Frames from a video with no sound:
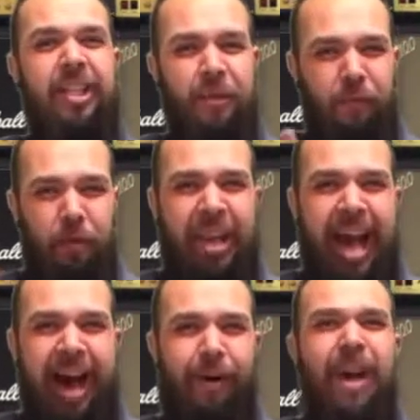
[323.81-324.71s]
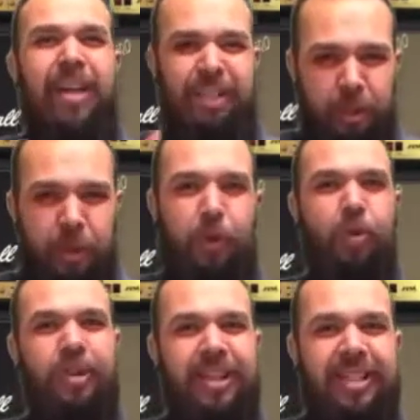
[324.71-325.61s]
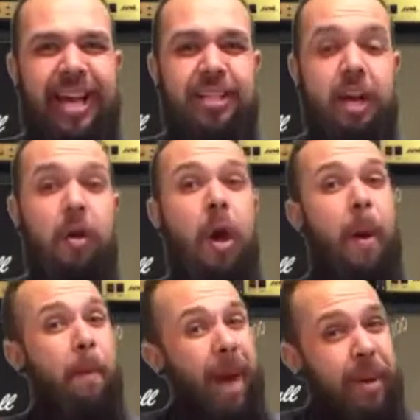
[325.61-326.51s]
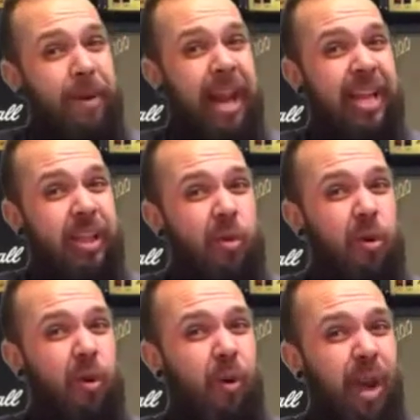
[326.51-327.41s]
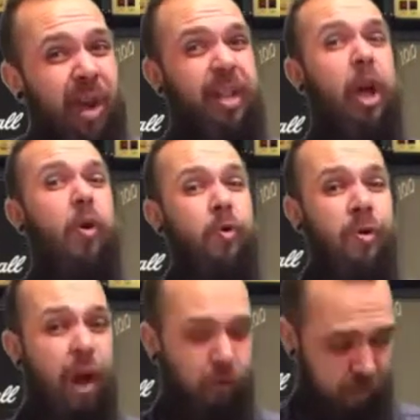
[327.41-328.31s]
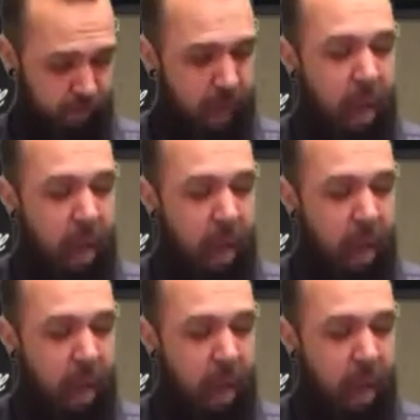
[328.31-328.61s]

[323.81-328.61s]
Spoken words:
So for now, just because I say so, maybe later we'll look at it, who knows.